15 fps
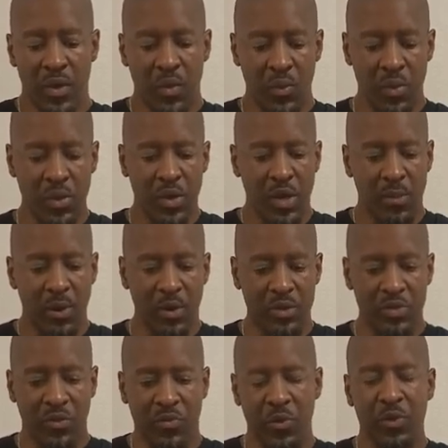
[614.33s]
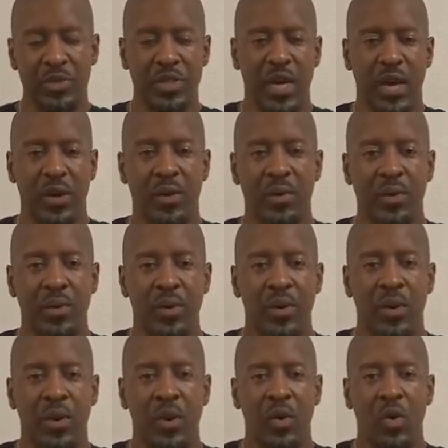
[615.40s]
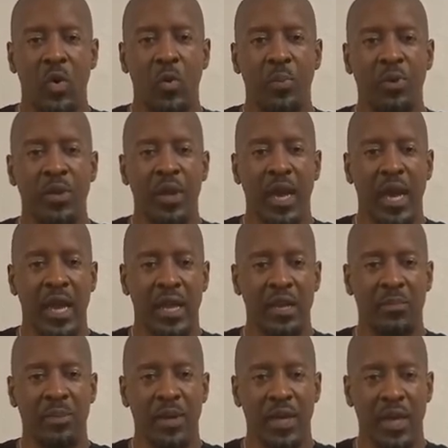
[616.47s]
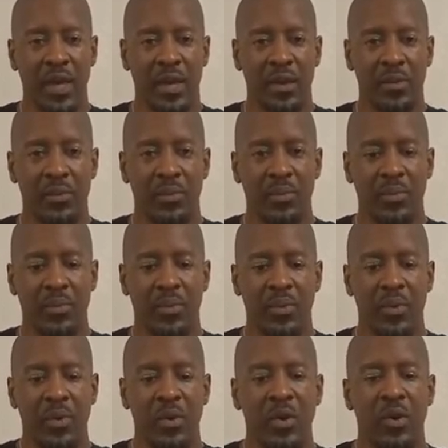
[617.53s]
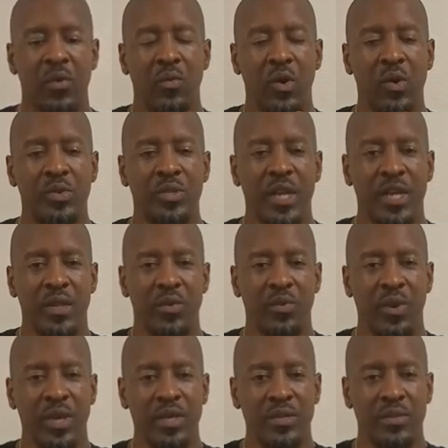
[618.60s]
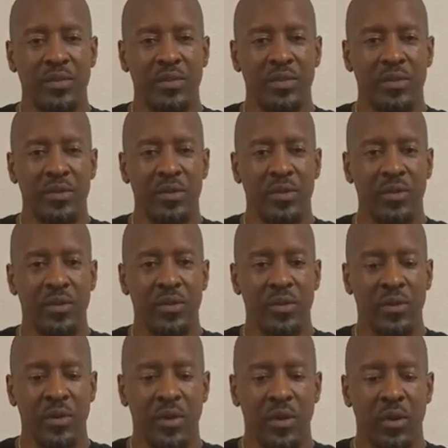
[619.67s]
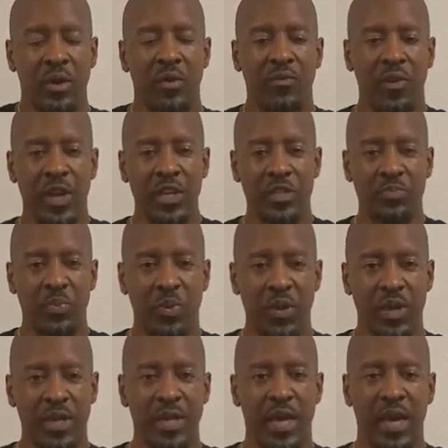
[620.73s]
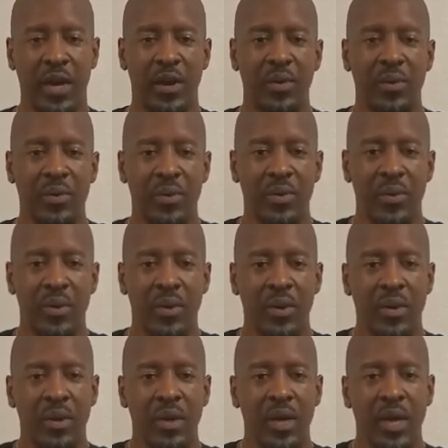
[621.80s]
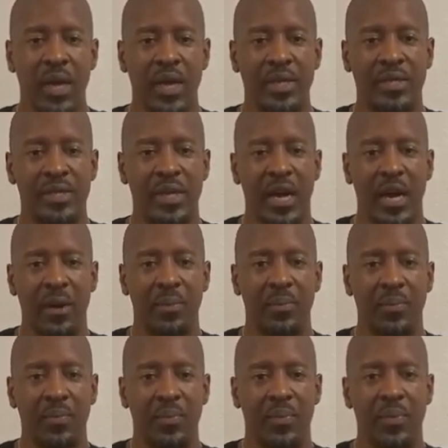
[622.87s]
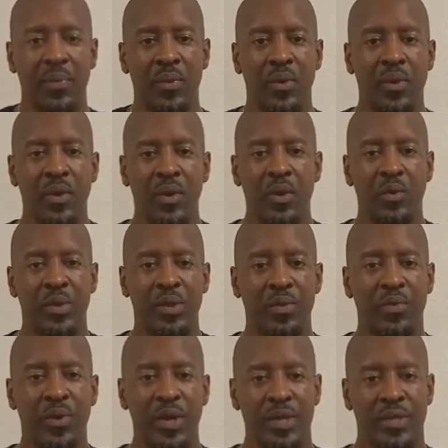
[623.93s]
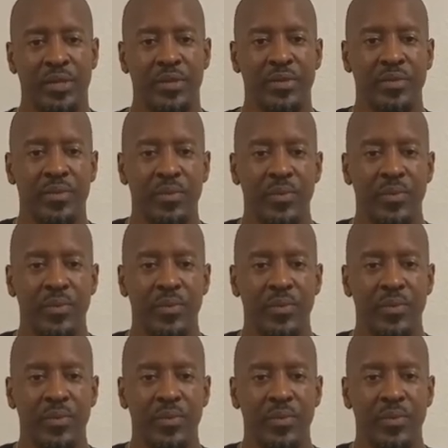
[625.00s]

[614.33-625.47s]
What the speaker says: When you come over to futsal, open your hand up again. Rotate the wrist, fingers pointing down, and chop with the wrist.